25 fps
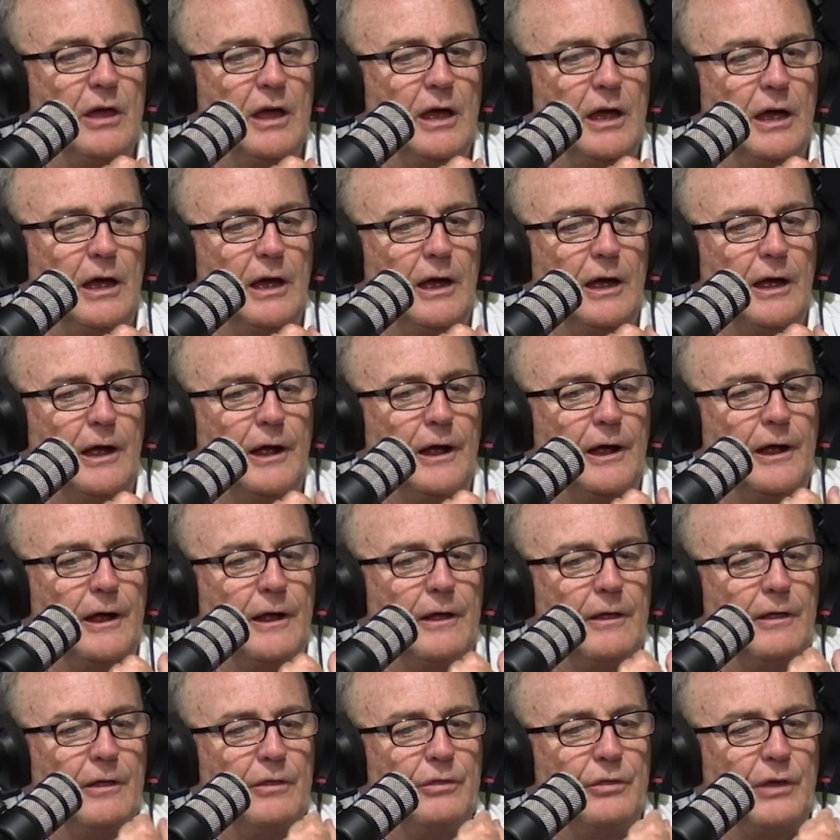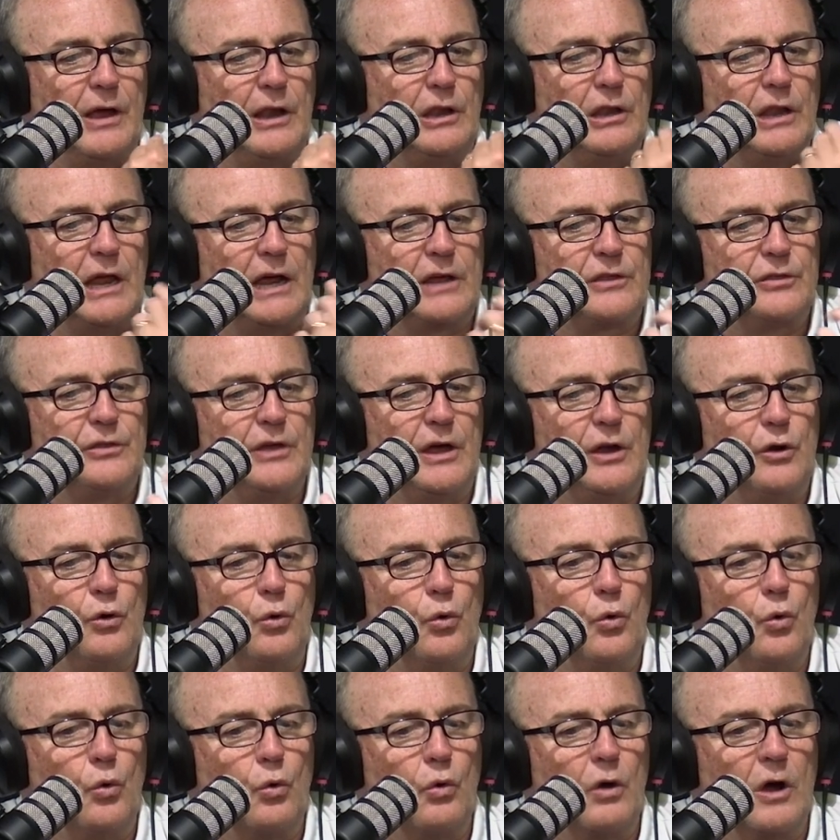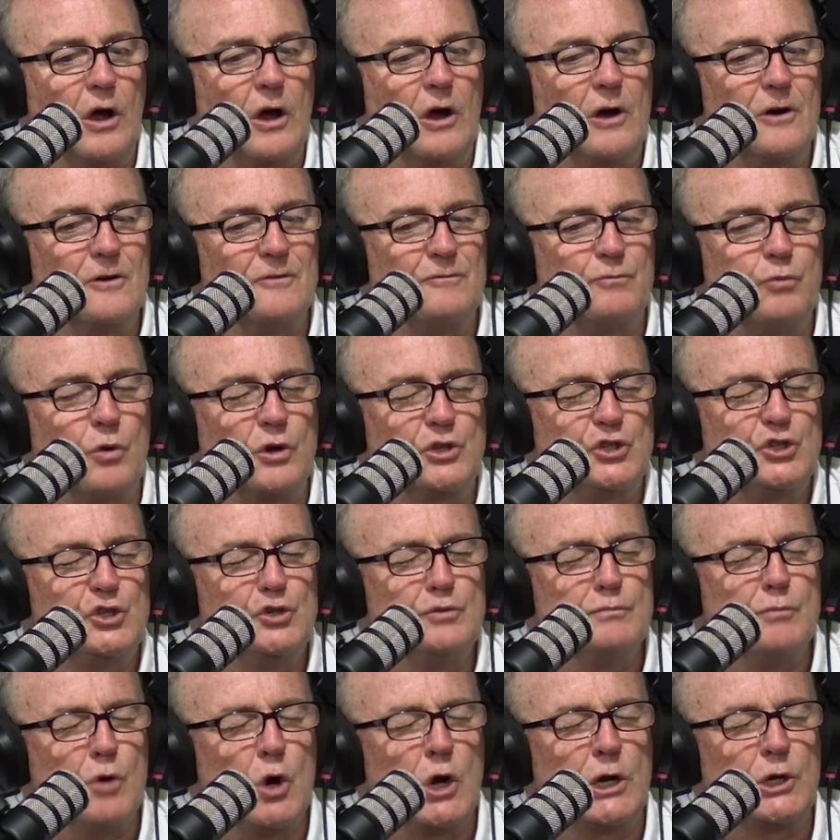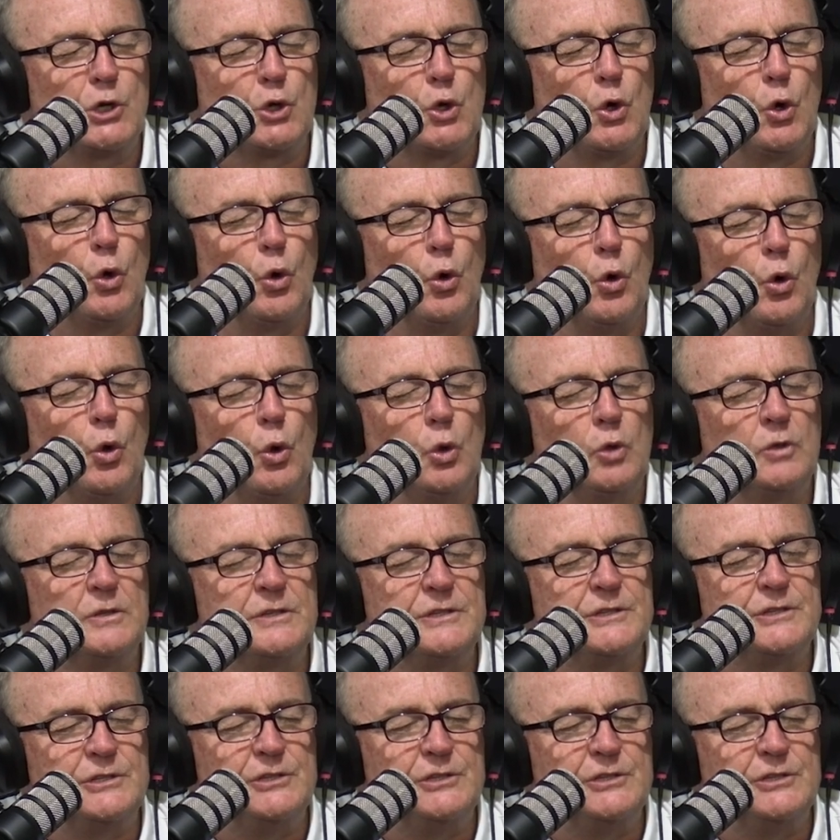they lack that aura of what you might call